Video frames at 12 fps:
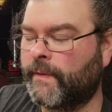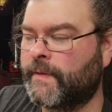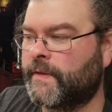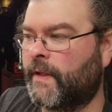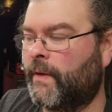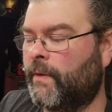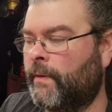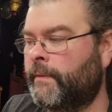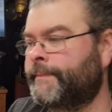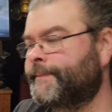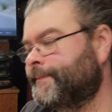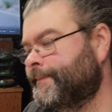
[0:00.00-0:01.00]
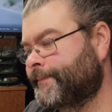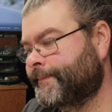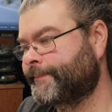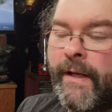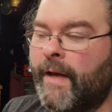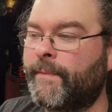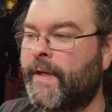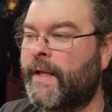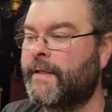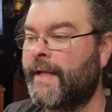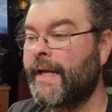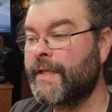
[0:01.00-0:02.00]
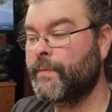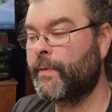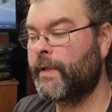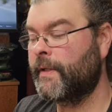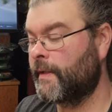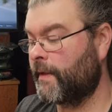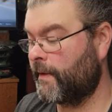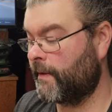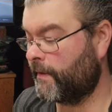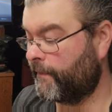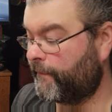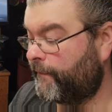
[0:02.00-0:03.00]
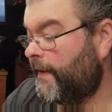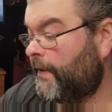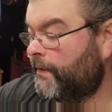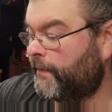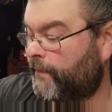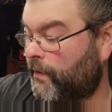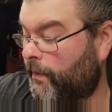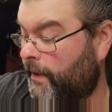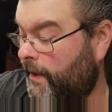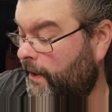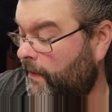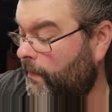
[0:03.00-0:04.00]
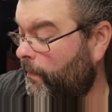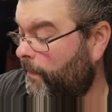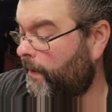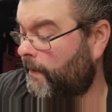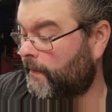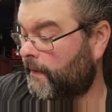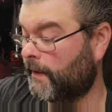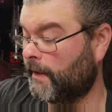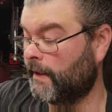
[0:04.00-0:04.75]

So I'm not an expert in the, the field of Dorodango, but